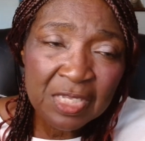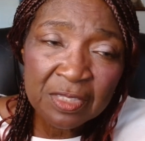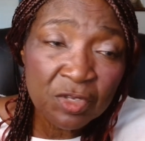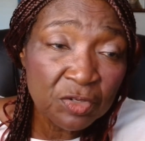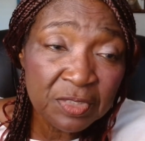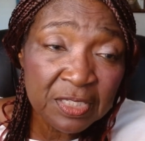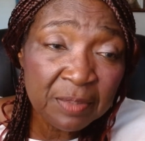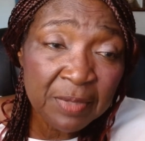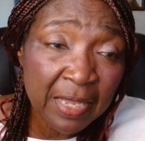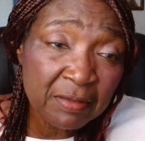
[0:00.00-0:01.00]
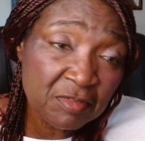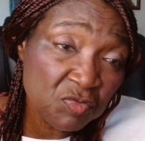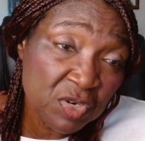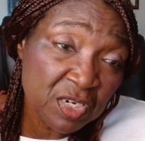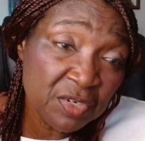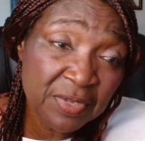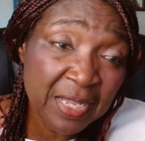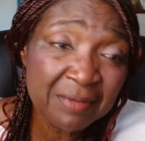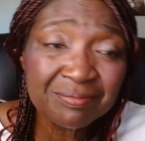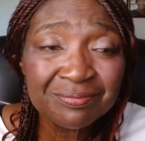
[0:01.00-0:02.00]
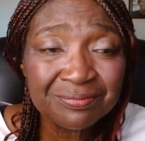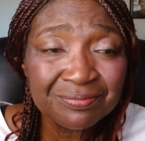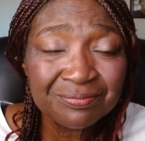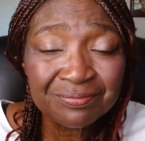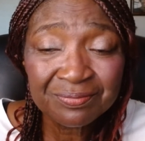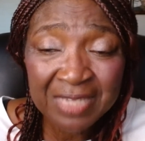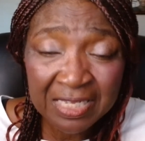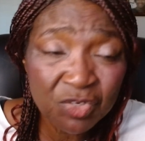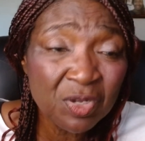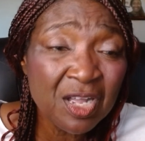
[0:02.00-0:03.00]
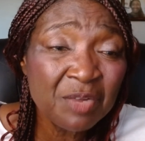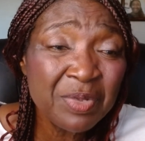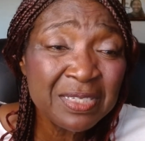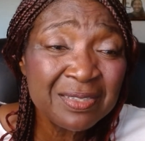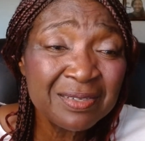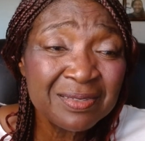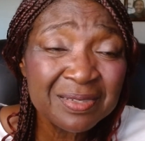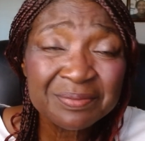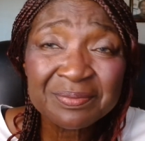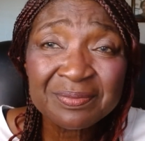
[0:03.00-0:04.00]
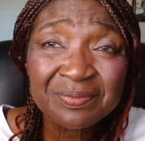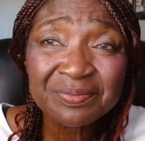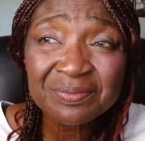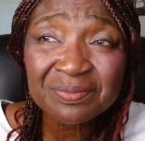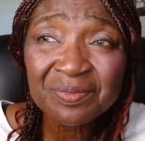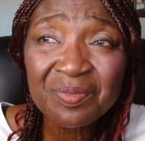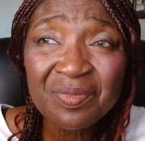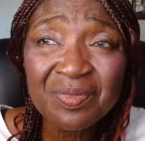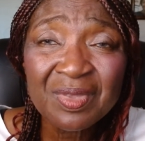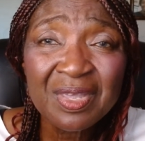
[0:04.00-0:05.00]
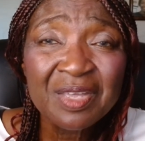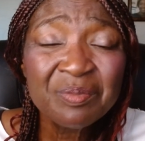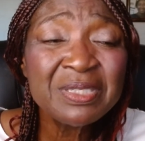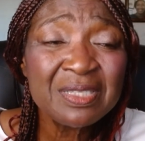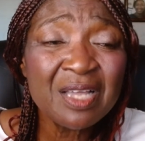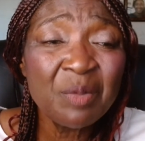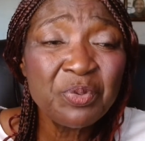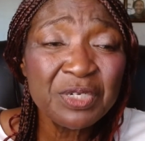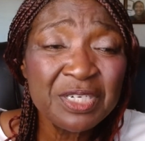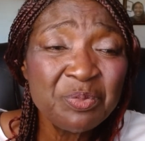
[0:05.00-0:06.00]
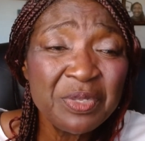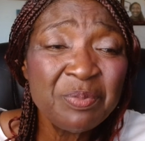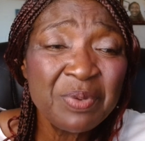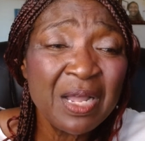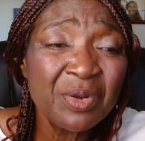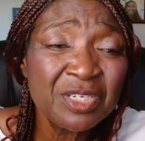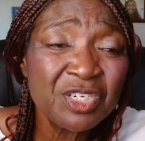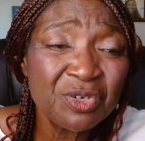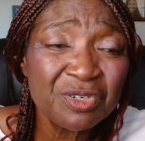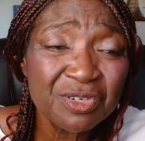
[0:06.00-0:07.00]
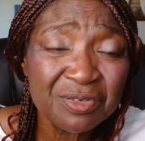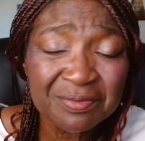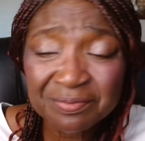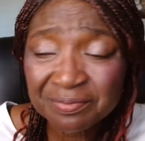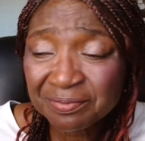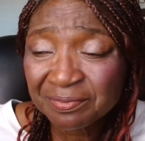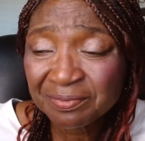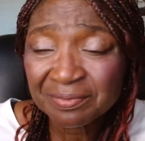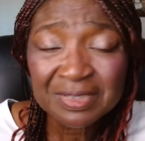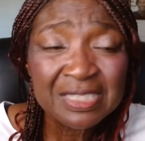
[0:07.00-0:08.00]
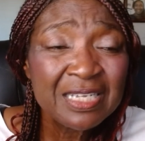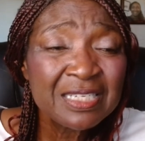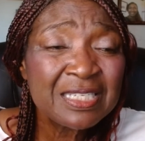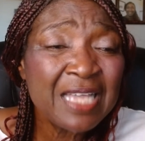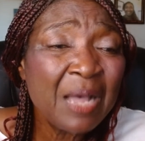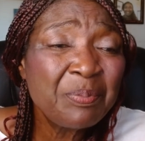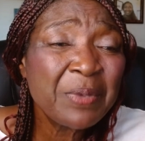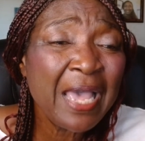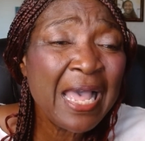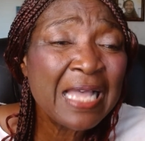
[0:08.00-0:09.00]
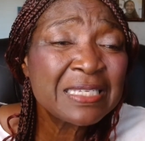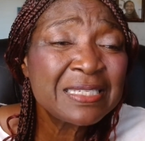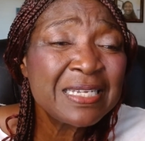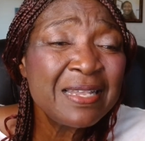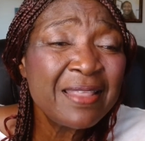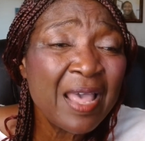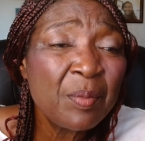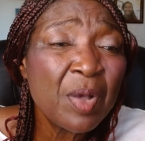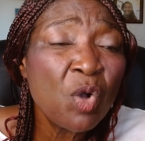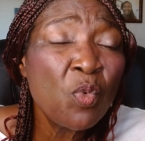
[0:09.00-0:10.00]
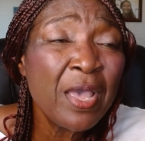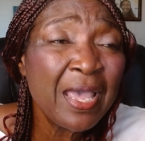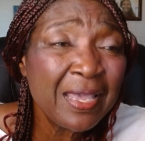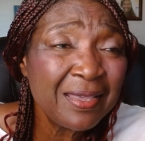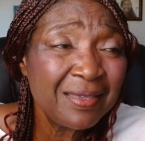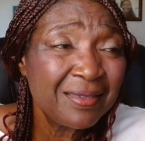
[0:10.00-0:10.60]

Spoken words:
You don't seem like you want to do that. That's your God business. But stop pushing people out of church. Stop casting them away.